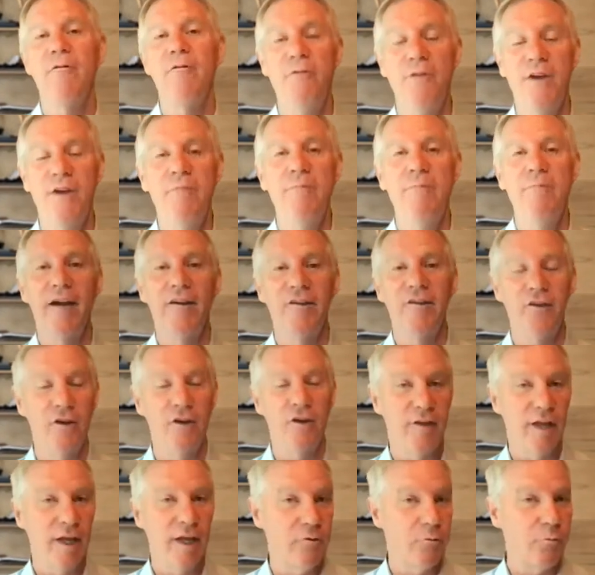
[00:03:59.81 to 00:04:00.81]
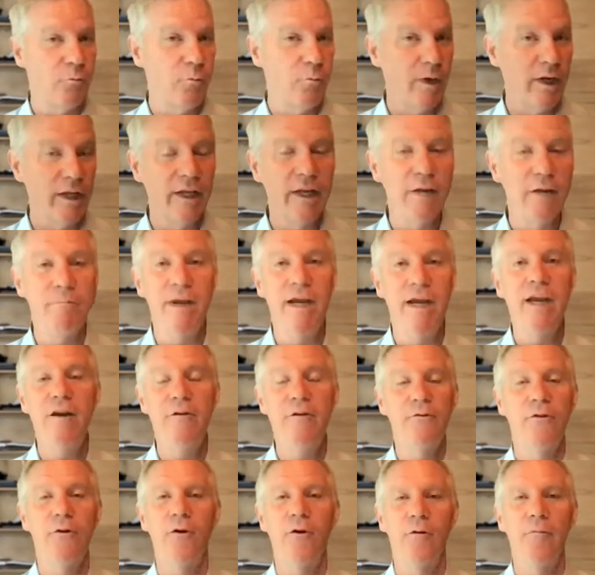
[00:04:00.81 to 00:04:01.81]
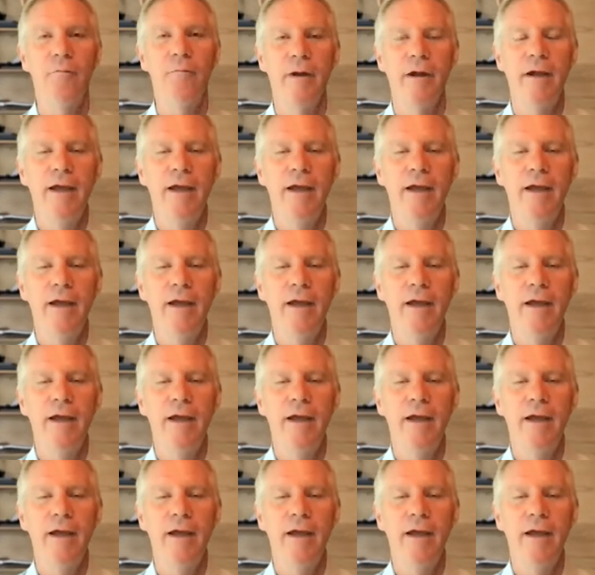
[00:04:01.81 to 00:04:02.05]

feedback to you that's really meaningful.